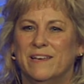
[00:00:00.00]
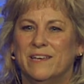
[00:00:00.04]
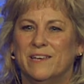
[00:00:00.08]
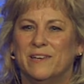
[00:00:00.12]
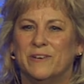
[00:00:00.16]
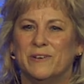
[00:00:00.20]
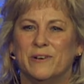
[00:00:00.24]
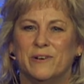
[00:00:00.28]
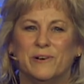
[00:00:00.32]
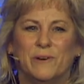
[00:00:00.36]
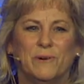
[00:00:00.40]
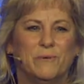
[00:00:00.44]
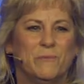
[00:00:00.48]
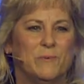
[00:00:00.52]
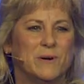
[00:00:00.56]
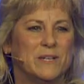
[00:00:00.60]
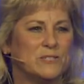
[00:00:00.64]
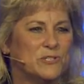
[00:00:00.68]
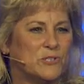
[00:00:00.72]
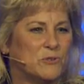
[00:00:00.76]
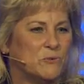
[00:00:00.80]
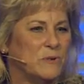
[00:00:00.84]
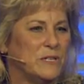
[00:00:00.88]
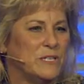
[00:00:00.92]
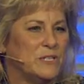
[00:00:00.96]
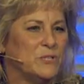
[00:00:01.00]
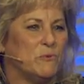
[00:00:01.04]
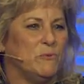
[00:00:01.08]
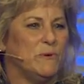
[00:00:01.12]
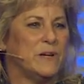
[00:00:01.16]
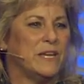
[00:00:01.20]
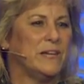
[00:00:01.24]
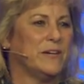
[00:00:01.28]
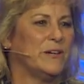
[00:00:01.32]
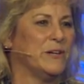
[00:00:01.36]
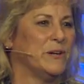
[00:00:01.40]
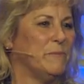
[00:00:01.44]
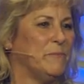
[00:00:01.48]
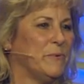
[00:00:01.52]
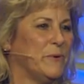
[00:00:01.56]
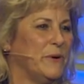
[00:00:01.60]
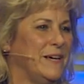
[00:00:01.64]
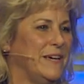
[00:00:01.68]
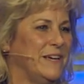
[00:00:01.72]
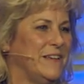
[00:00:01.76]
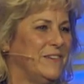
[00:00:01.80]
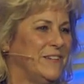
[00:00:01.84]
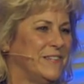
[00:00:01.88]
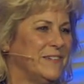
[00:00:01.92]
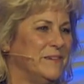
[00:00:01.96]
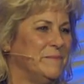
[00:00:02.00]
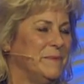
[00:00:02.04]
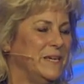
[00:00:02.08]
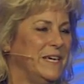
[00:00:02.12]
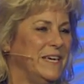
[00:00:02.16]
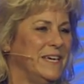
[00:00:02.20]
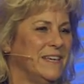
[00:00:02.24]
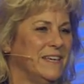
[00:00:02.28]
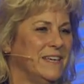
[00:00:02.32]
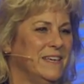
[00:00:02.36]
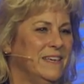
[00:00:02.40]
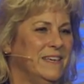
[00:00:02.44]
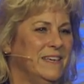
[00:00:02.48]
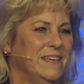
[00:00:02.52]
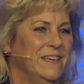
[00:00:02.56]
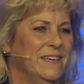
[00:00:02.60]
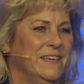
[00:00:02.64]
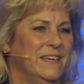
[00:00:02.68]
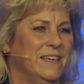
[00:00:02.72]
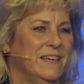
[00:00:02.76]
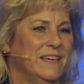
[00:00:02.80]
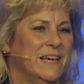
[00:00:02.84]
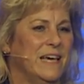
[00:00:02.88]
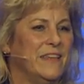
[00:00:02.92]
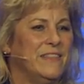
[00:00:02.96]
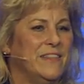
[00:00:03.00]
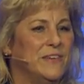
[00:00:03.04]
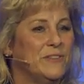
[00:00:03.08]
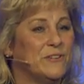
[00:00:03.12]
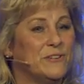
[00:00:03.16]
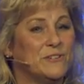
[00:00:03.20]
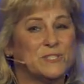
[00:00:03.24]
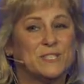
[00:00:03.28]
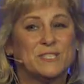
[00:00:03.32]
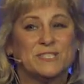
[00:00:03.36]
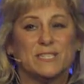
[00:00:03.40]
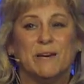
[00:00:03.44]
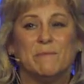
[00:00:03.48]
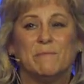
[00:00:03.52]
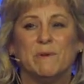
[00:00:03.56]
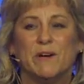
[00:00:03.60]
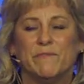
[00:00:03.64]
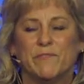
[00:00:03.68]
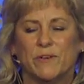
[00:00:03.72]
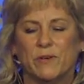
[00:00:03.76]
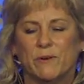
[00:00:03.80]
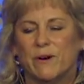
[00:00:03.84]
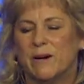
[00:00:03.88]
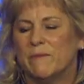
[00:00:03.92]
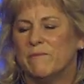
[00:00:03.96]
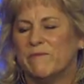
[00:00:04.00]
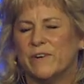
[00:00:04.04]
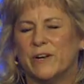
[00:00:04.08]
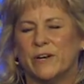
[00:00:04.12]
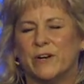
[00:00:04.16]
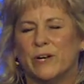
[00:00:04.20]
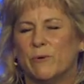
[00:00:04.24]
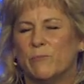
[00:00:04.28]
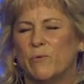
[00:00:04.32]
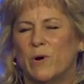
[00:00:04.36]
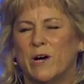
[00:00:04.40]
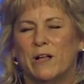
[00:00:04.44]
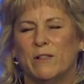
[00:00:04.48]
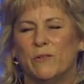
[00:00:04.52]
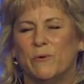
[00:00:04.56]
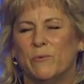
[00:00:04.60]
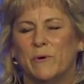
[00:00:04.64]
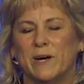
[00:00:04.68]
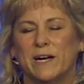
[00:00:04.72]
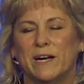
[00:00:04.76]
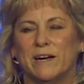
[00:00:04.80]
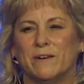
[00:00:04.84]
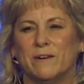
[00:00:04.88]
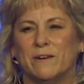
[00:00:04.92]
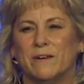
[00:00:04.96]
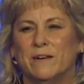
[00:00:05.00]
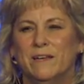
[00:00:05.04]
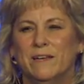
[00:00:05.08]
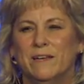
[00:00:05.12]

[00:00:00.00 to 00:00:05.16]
You know, what is 2020 going to bring to me? And then there's some of you, I'm very well aware,